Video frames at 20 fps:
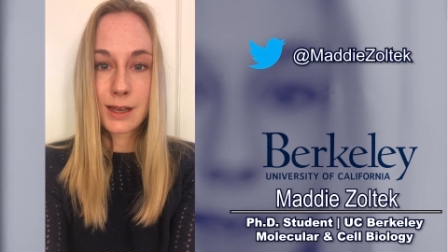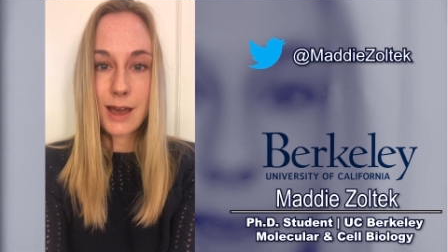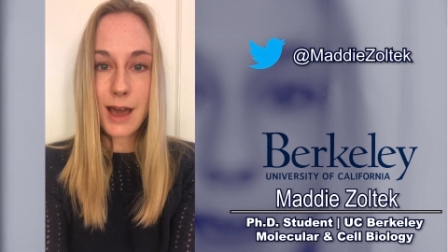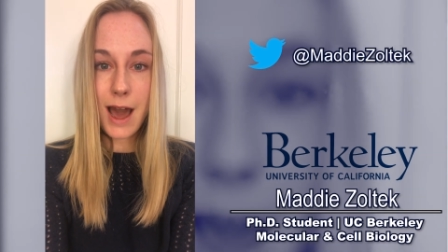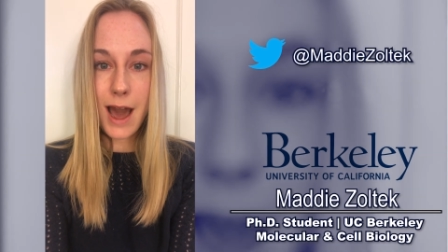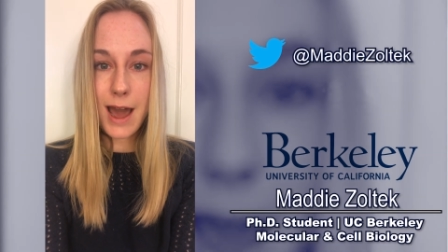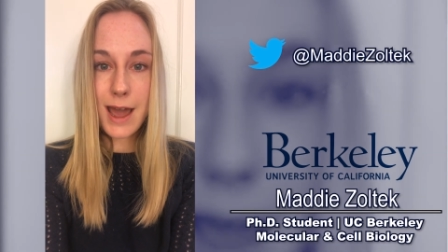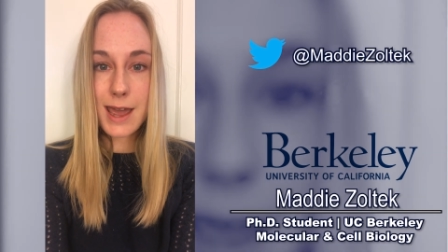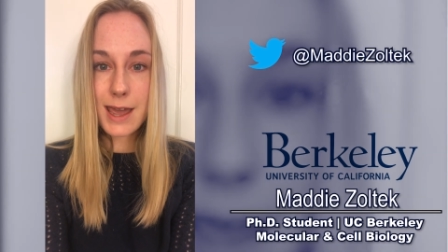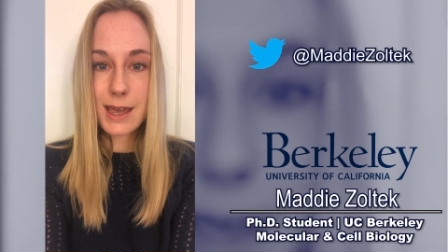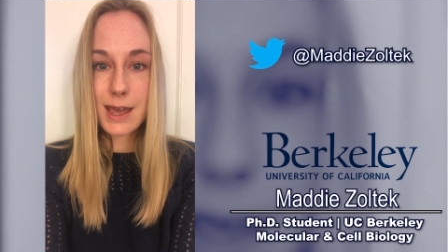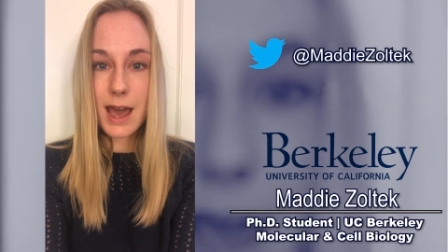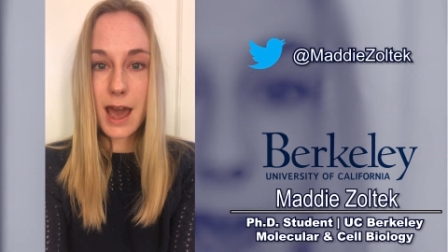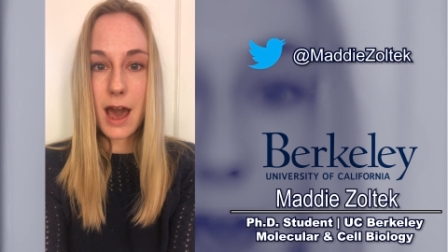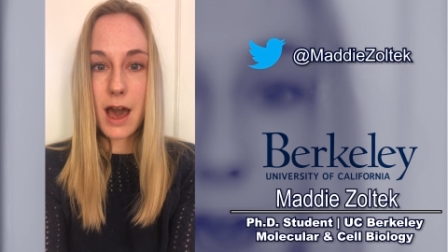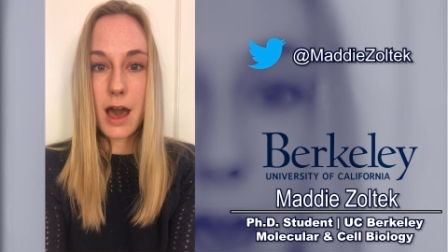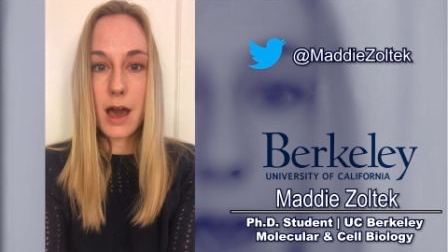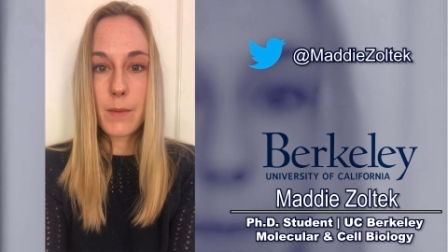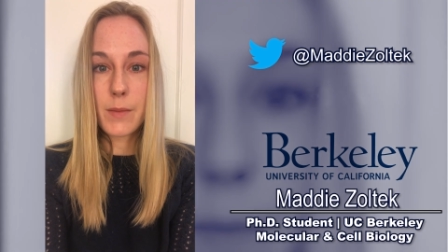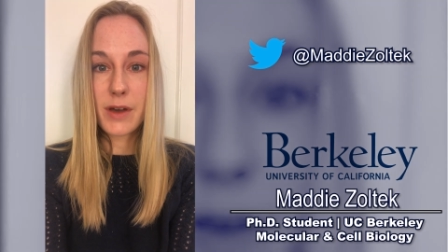I
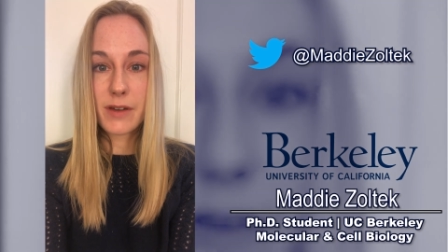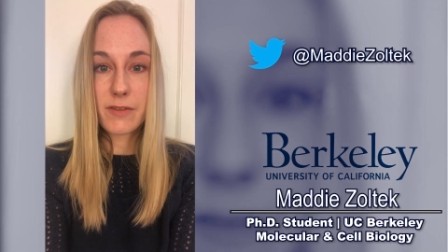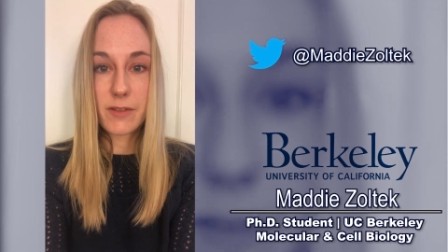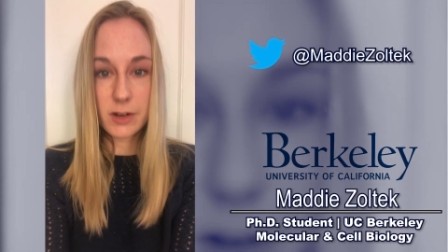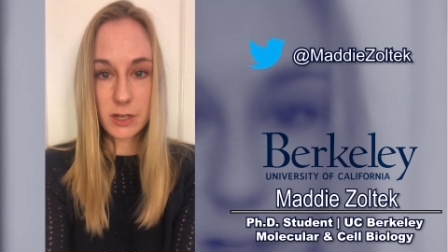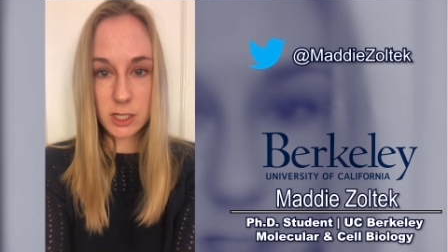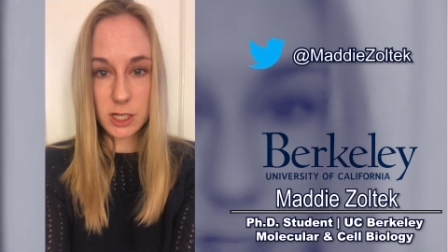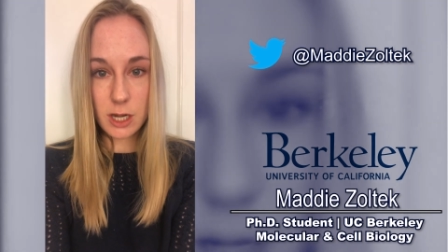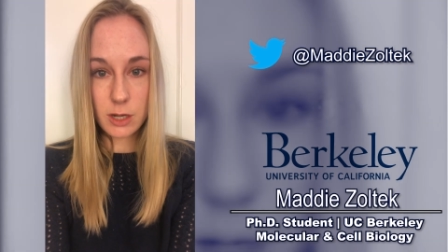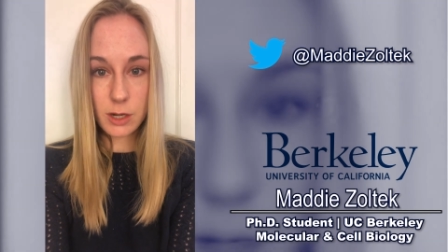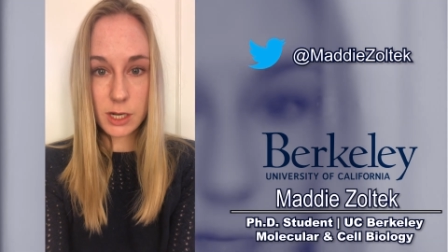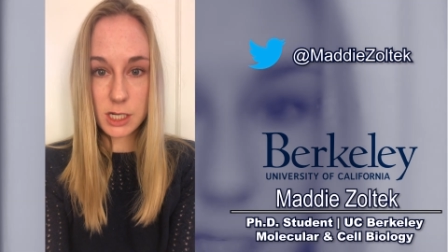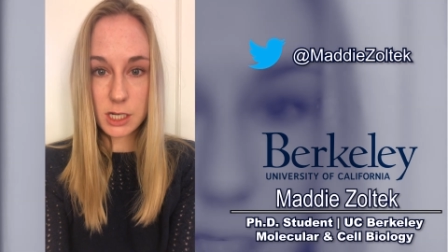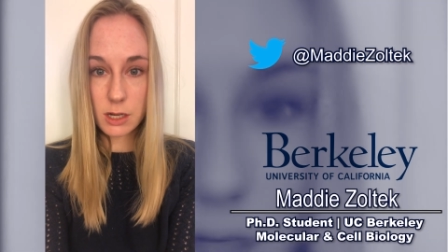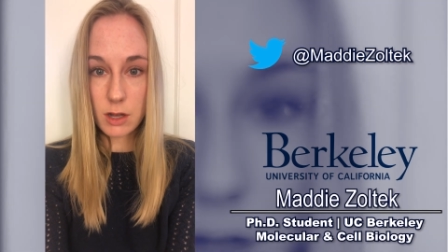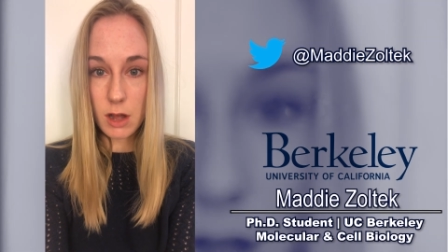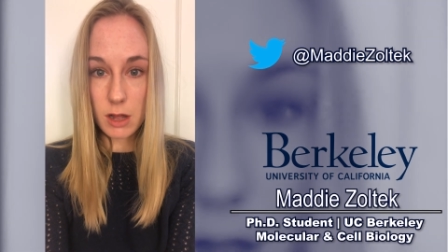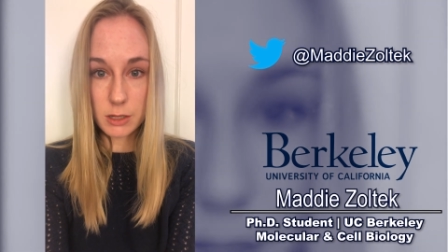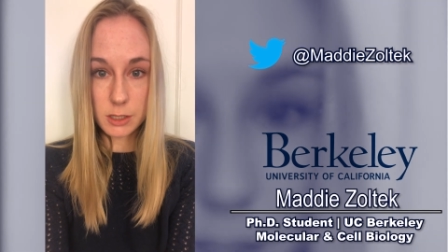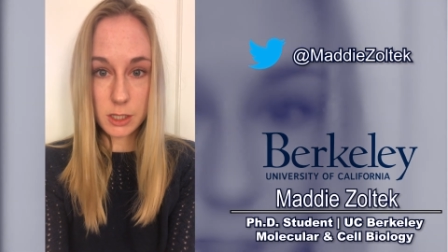am a first generation
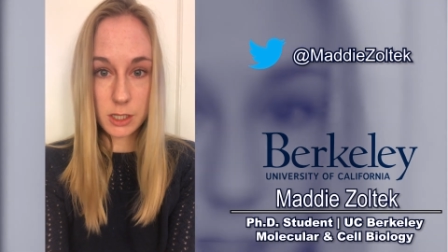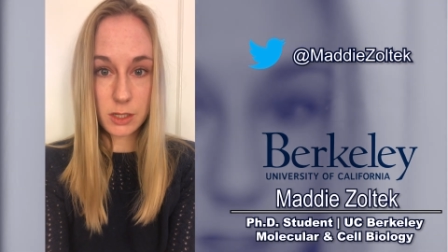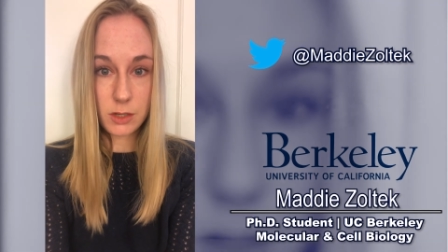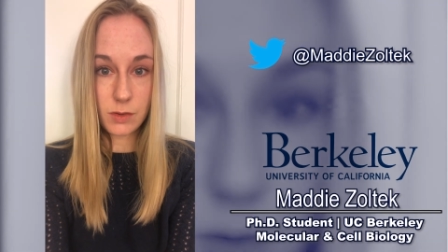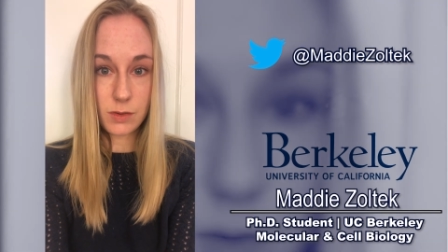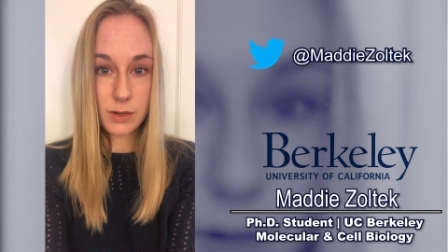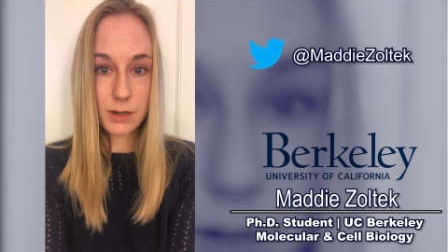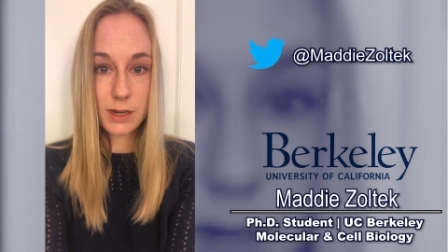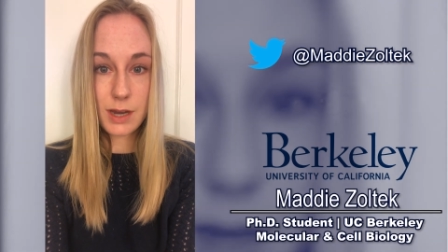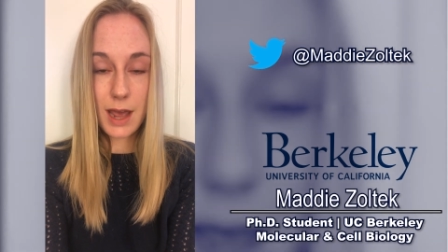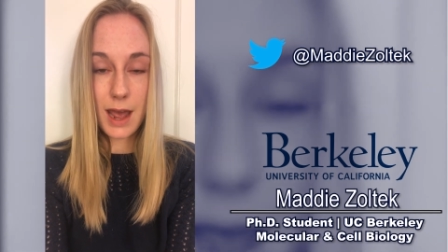college student